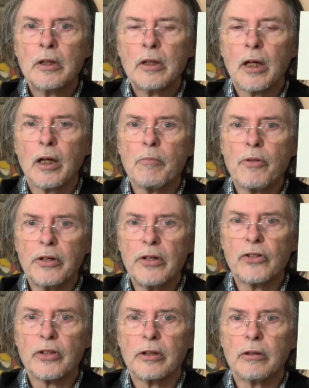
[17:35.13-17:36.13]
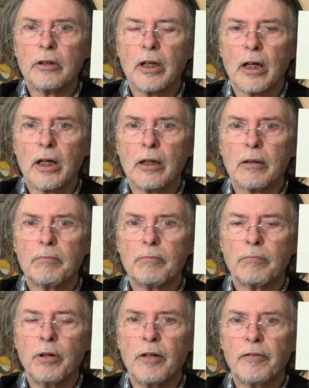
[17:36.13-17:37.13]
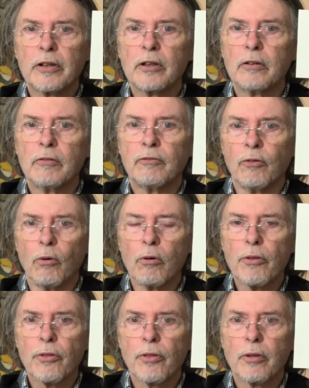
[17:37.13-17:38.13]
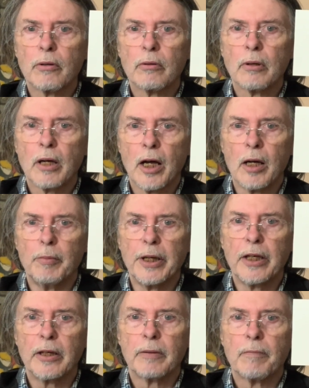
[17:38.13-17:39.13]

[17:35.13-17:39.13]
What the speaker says: that is in perfect fourth harmony.